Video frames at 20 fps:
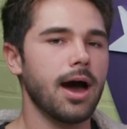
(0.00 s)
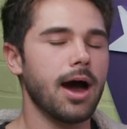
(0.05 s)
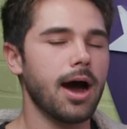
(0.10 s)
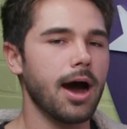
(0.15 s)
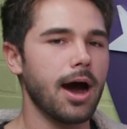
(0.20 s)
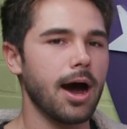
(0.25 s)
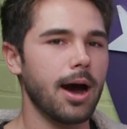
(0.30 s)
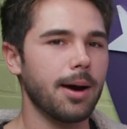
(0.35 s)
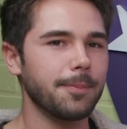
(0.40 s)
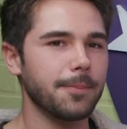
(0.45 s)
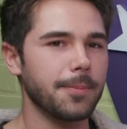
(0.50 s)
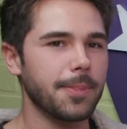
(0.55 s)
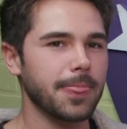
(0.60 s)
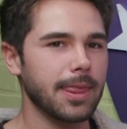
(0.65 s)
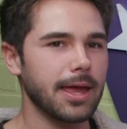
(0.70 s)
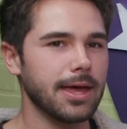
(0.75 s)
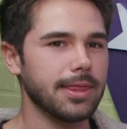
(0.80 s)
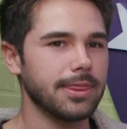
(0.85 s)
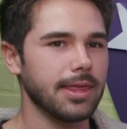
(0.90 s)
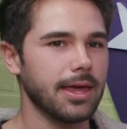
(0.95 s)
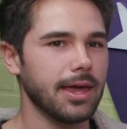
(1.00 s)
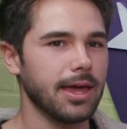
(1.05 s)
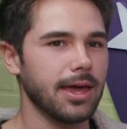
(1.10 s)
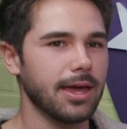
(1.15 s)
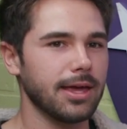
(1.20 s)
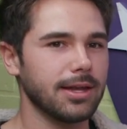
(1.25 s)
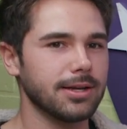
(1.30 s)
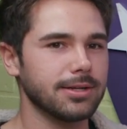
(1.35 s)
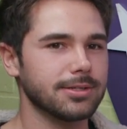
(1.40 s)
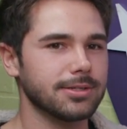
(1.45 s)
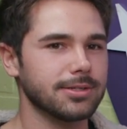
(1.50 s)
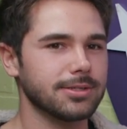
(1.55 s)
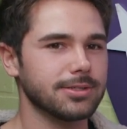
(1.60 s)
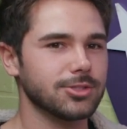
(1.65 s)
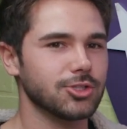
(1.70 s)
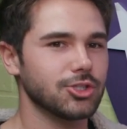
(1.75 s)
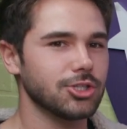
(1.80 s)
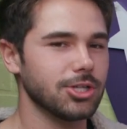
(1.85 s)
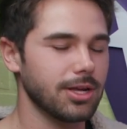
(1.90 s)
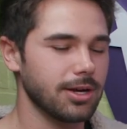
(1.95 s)
Um, and then
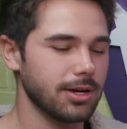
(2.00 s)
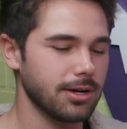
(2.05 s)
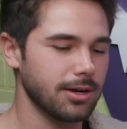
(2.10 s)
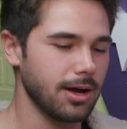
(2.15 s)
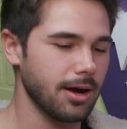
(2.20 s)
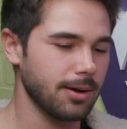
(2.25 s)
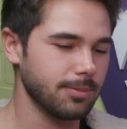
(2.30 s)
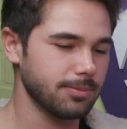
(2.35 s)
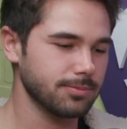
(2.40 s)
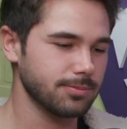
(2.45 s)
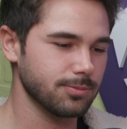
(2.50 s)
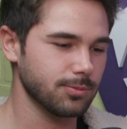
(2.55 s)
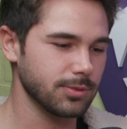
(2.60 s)
she ended up.